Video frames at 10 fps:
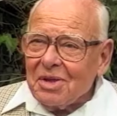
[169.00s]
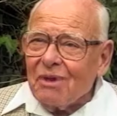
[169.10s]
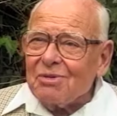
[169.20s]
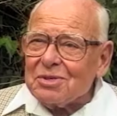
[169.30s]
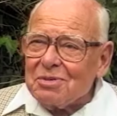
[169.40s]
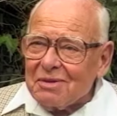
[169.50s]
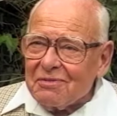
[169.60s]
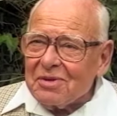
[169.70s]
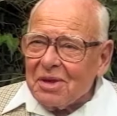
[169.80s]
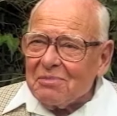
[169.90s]
the holes
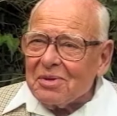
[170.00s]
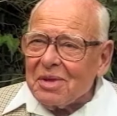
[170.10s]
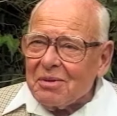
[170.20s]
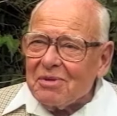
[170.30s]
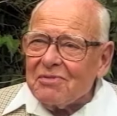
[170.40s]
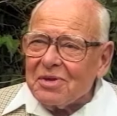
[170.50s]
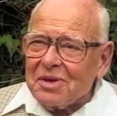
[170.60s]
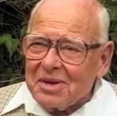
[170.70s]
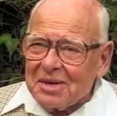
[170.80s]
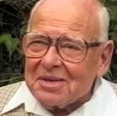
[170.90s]
weren't for them, but they were for
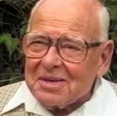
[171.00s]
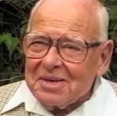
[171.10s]
the